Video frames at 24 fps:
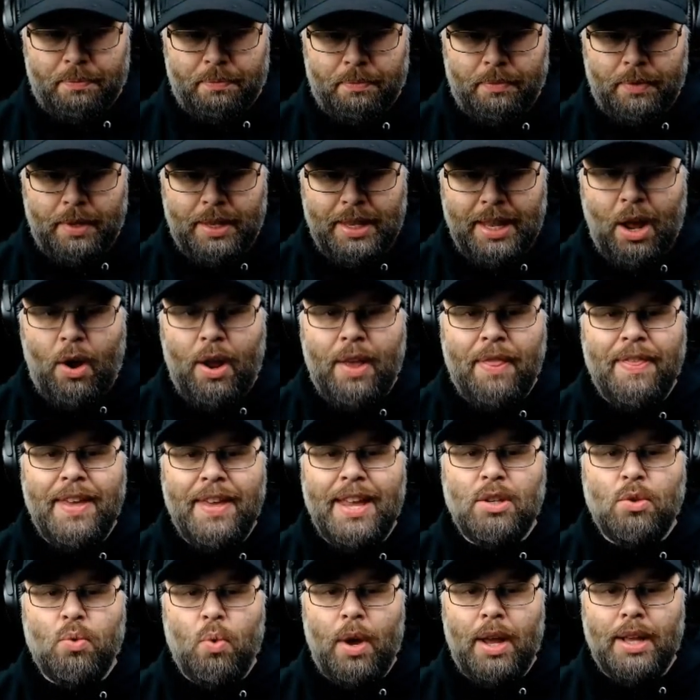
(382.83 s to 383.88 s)
Now in
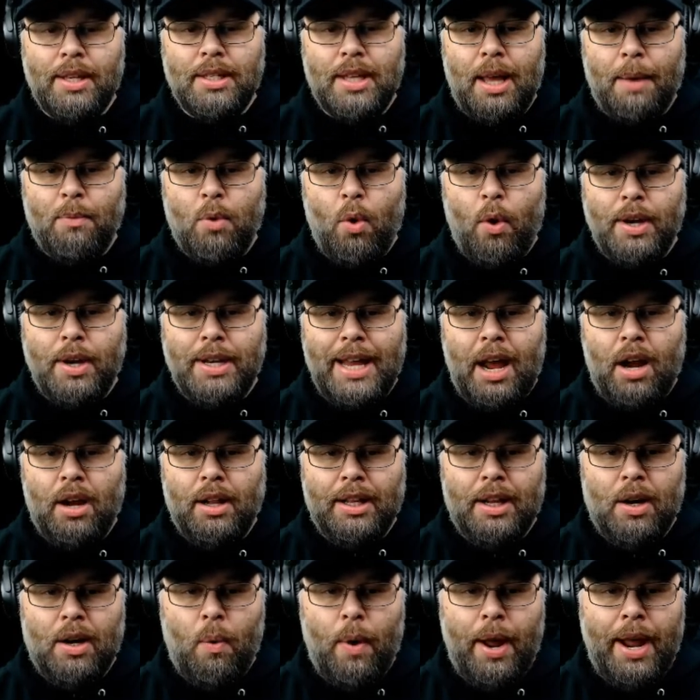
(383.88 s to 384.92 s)
these ones, I'm going down a
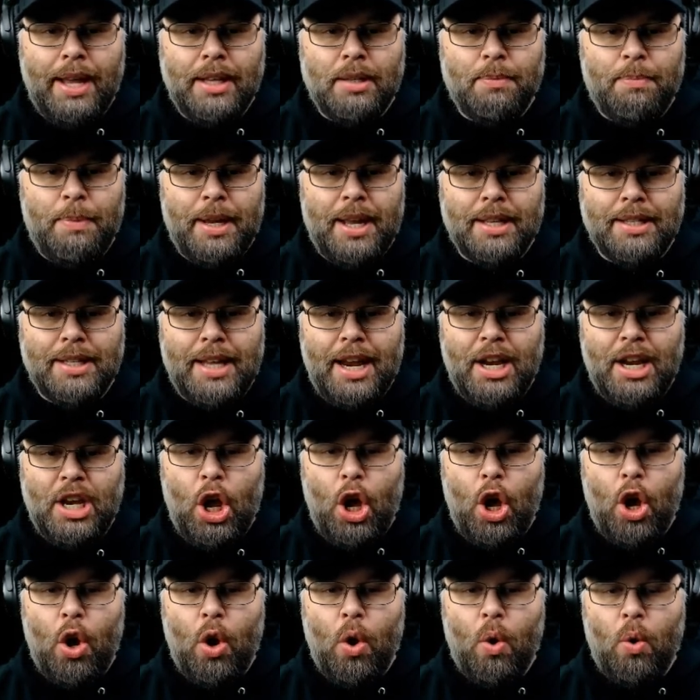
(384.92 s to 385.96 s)
little ways because I
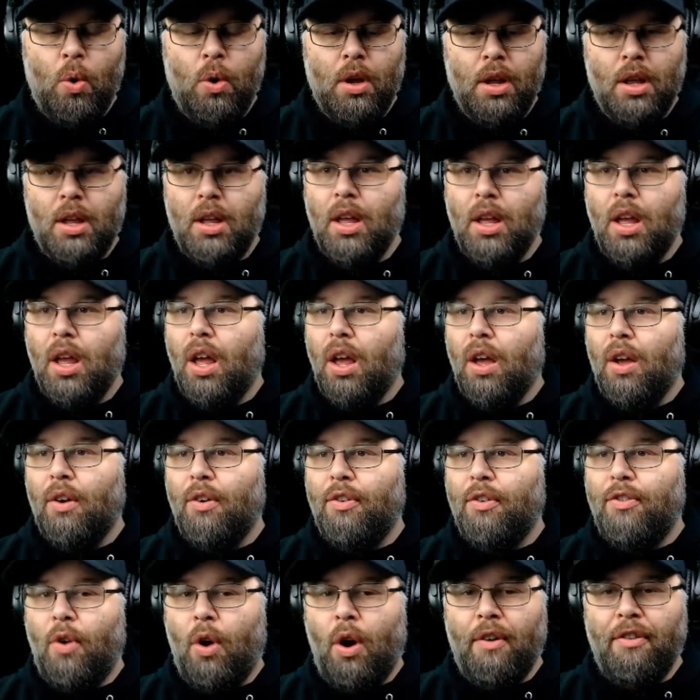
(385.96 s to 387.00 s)
know
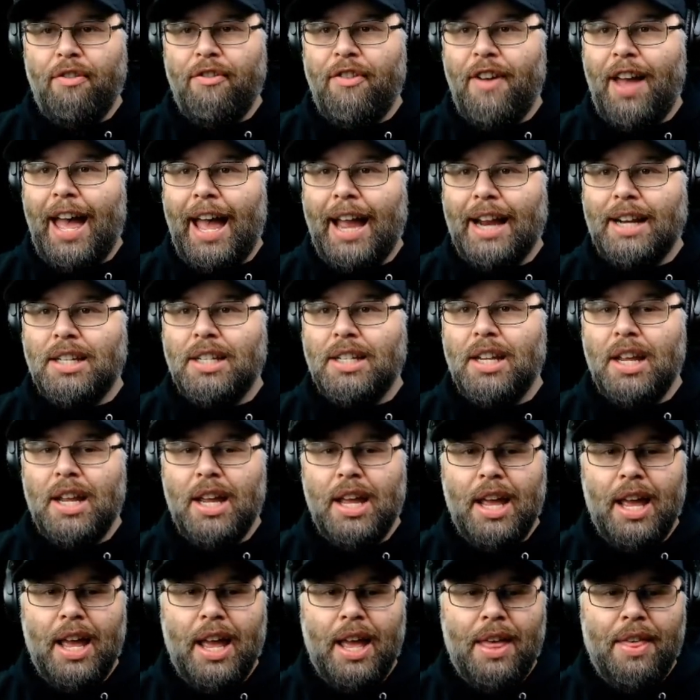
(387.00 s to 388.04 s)
for a fact
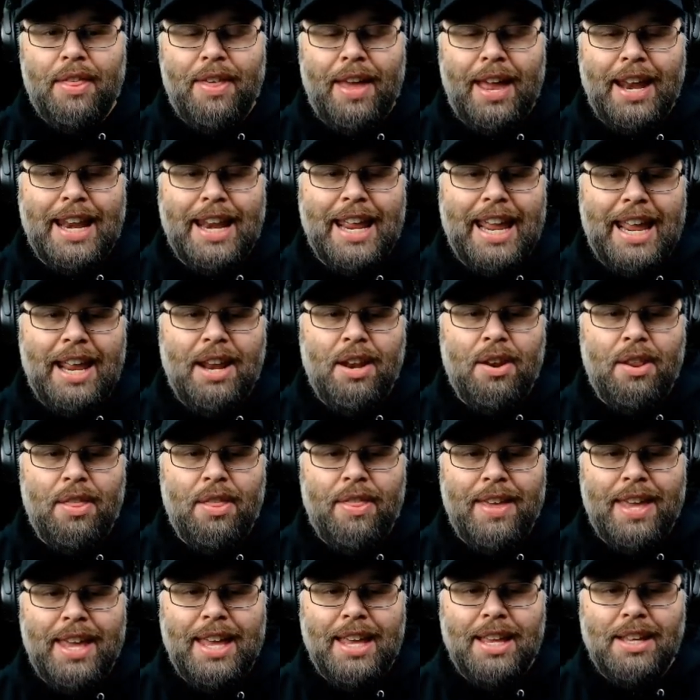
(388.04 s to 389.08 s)
that in
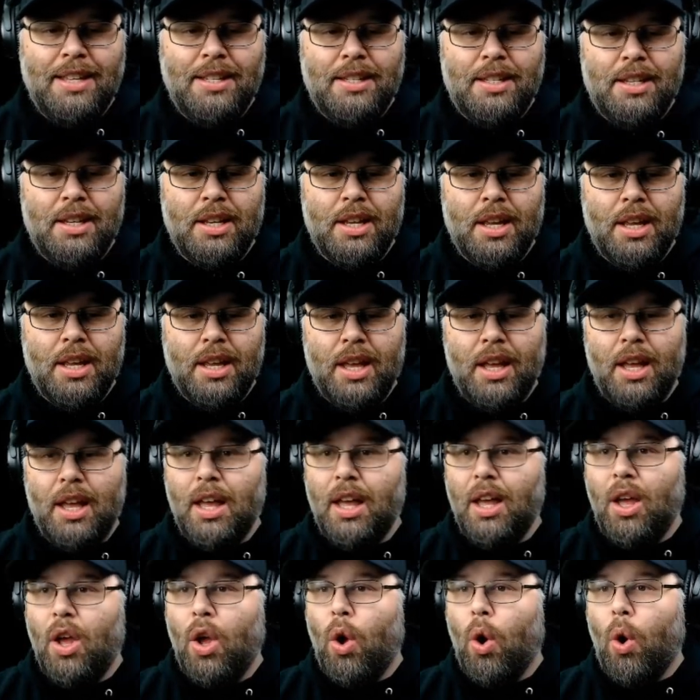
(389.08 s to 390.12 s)
these
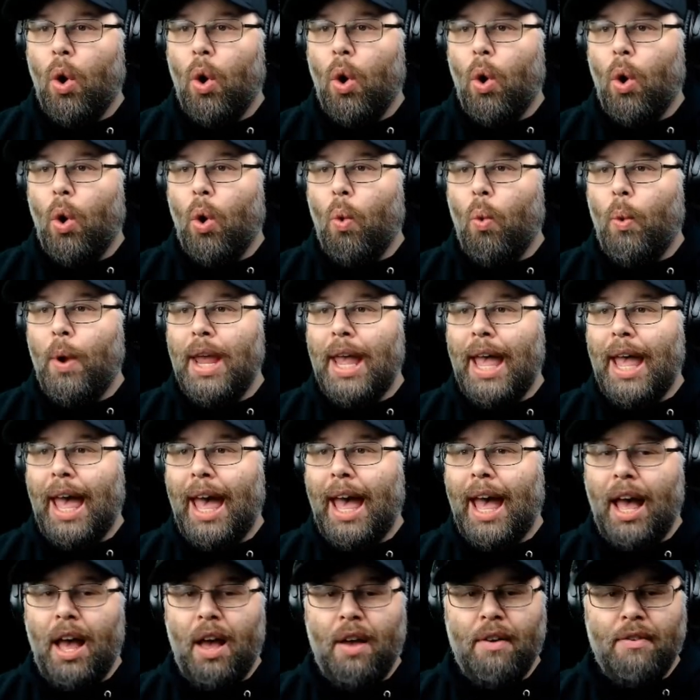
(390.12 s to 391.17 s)
we
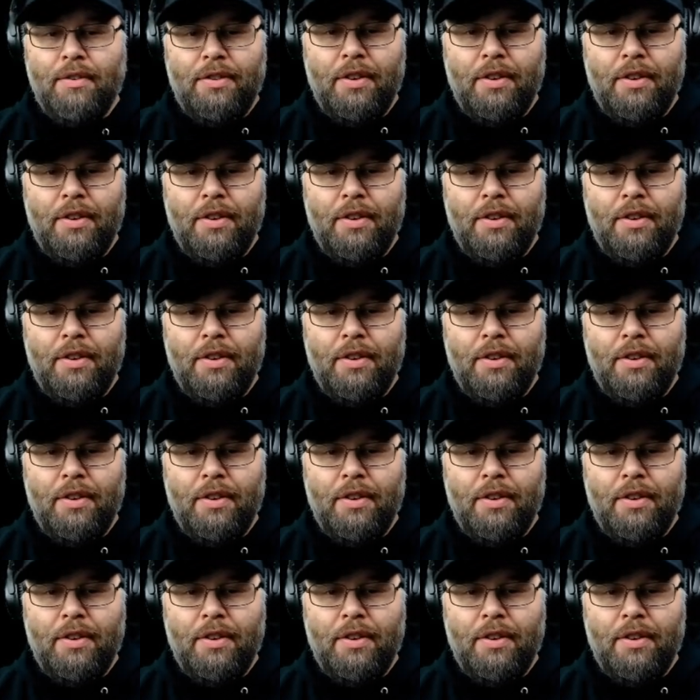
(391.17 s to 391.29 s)
have